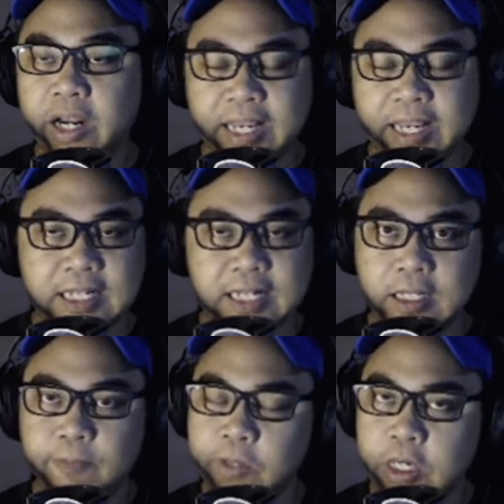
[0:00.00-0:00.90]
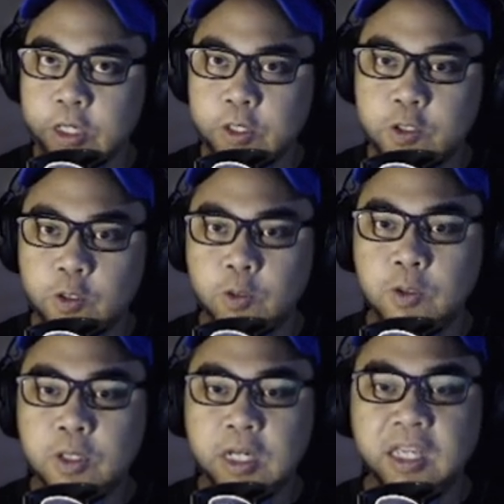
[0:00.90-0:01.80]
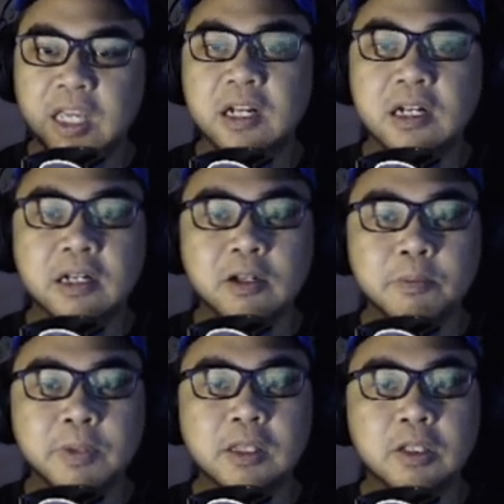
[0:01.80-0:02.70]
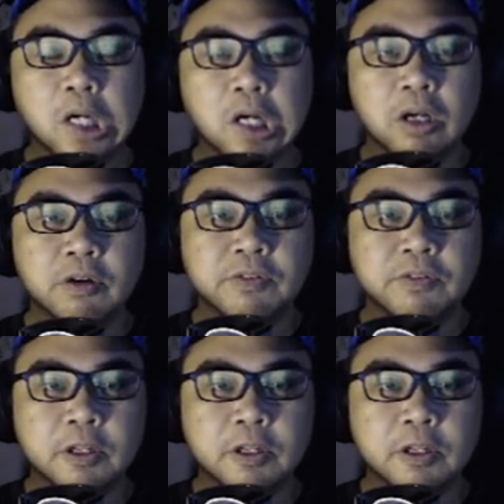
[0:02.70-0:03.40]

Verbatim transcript: excellent. So again, a little bit of